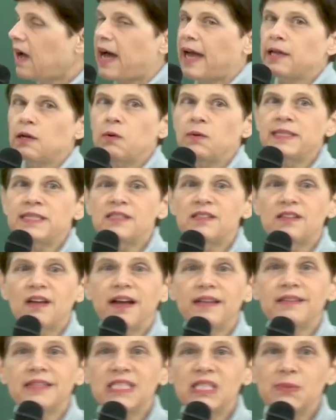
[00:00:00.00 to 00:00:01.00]
I always
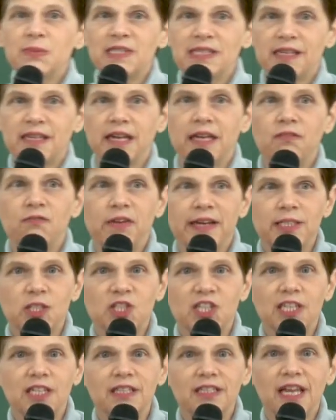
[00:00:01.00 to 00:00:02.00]
thought this was a
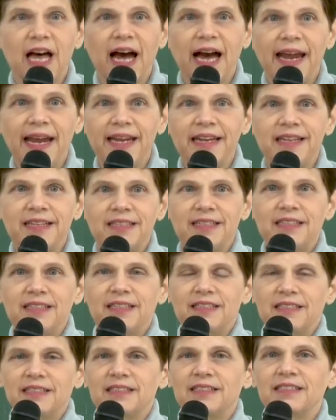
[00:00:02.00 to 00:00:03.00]
conventional lie
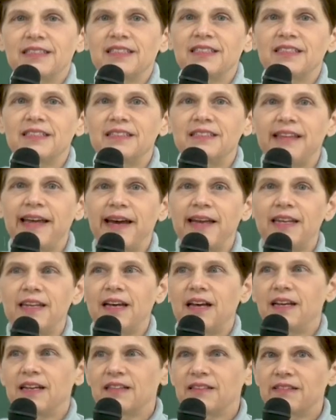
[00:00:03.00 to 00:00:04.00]
that
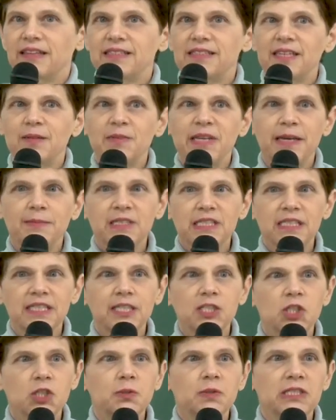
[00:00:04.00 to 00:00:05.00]
they sometimes
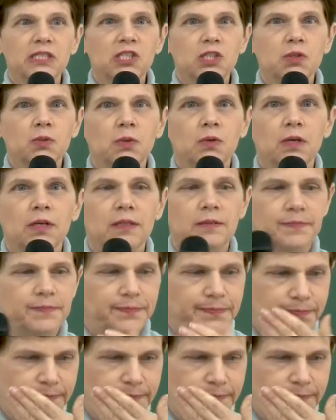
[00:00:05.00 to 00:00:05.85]
teach you in school.